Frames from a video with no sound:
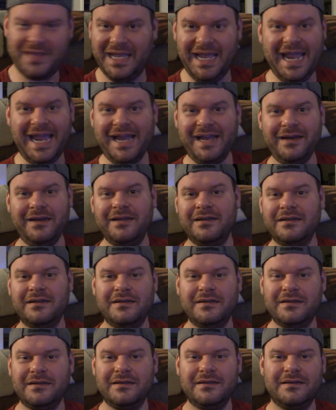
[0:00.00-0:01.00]
And
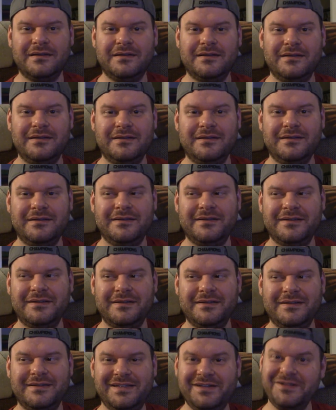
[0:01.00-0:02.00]

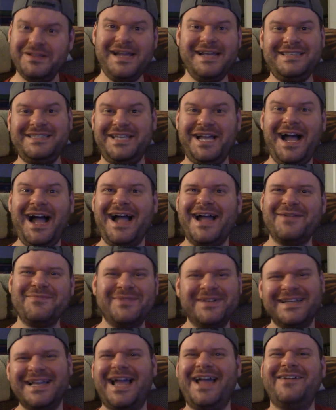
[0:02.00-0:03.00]
till next time,
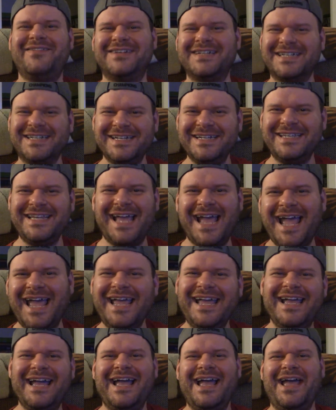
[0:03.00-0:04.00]
have a good
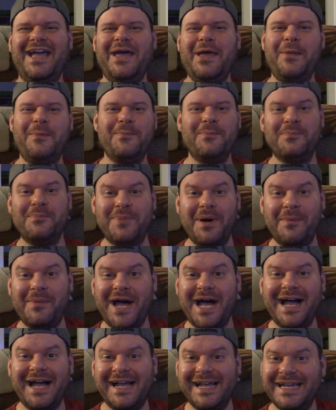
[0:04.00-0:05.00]
day and
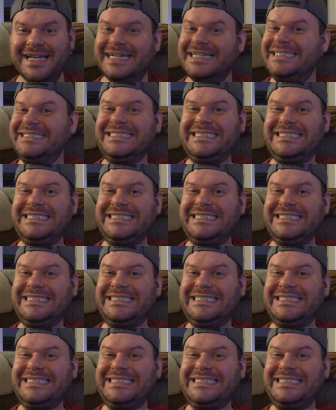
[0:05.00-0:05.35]
bye-bye.